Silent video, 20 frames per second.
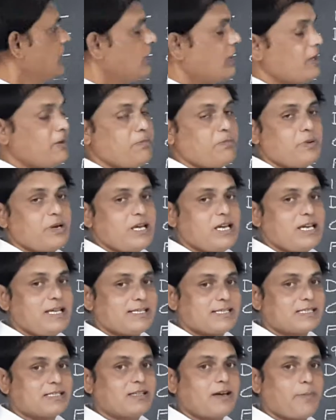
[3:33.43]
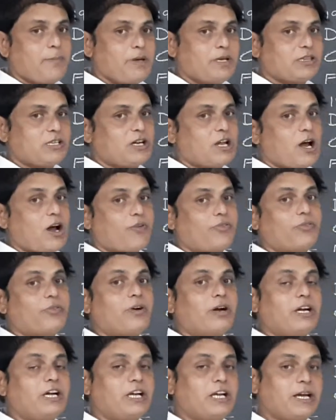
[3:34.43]
embraced the method
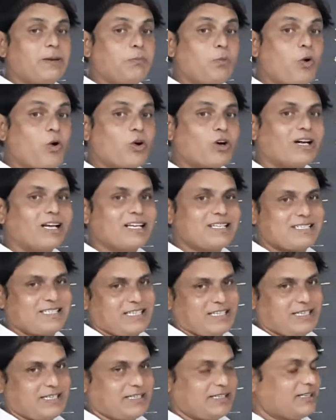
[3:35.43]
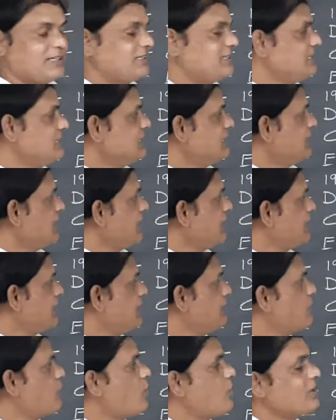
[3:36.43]
of democracy.
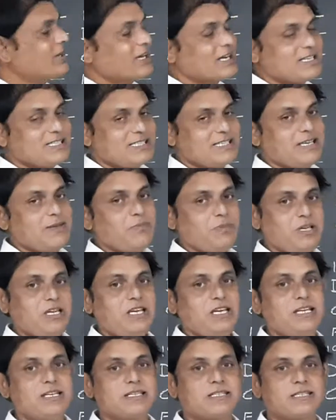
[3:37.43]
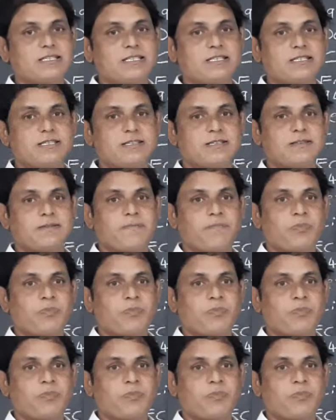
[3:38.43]
Democracy means